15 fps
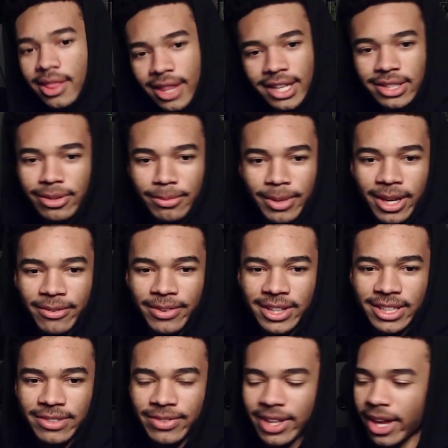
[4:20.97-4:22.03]
that's going to be it for
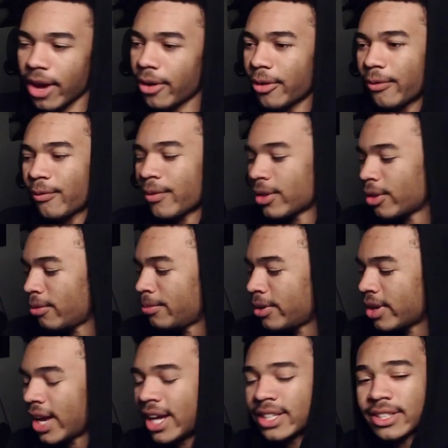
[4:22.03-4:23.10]
this video. Really hope
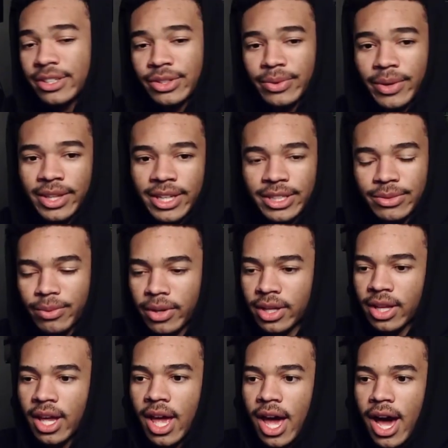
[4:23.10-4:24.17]
you guys enjoyed this
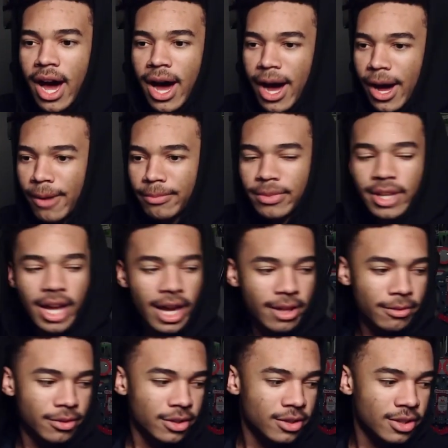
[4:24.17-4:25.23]
one.
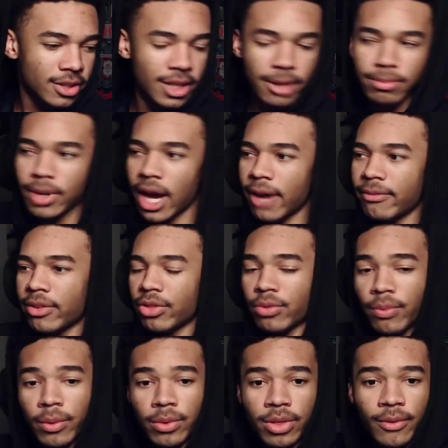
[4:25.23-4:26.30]
Kind of just deep diving
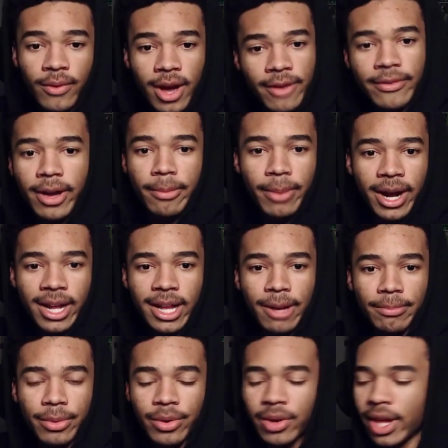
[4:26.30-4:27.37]
through the Wi-Fi
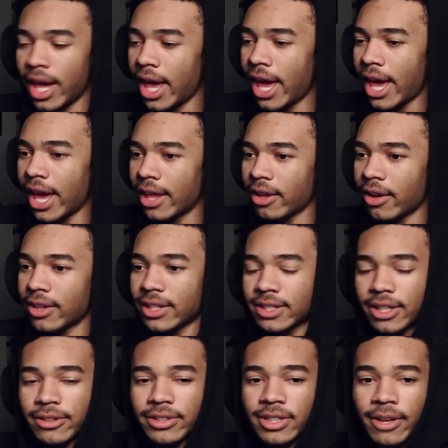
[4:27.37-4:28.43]
Pineapple and all
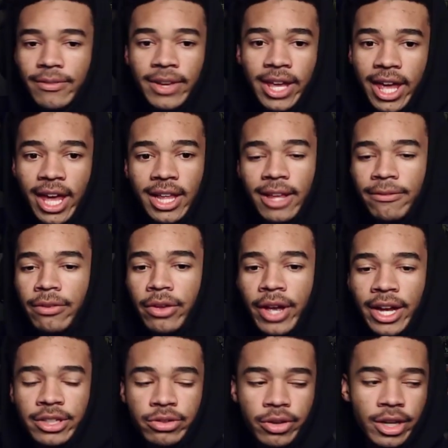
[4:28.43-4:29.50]
this other stuff. Again, if you
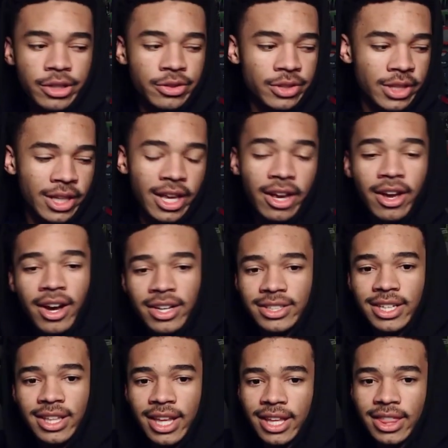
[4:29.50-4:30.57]
guys are interested in
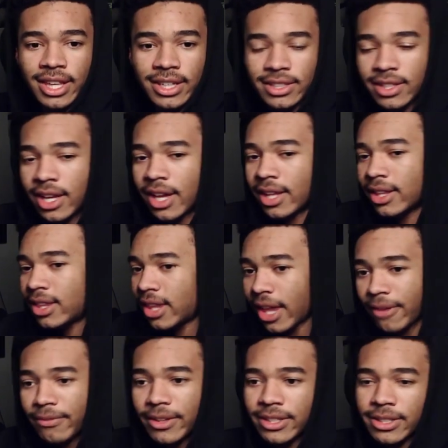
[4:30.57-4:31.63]
content like this,
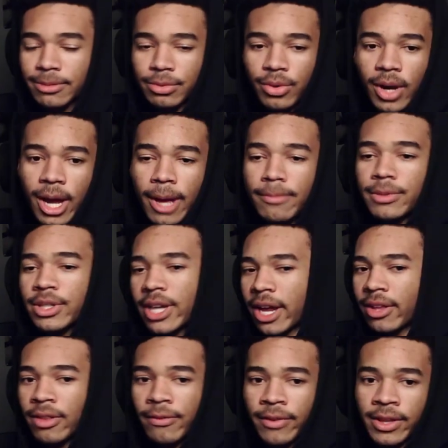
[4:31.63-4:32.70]
definitely subscribe,
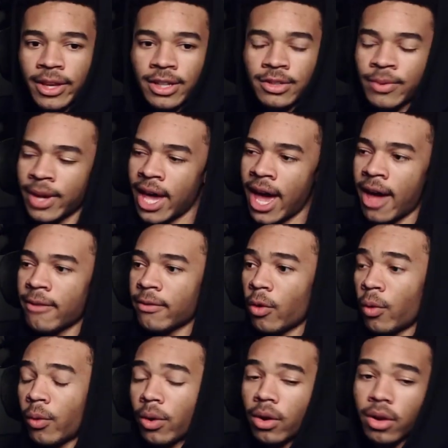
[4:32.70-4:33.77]
check out the videos we have,
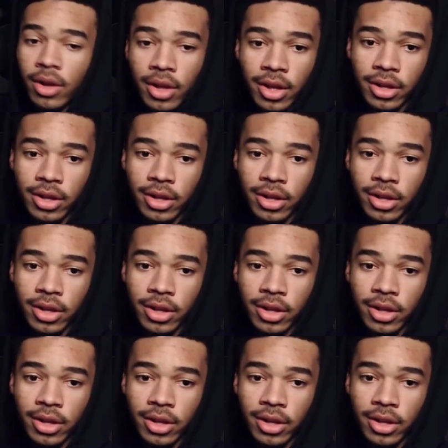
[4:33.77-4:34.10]
and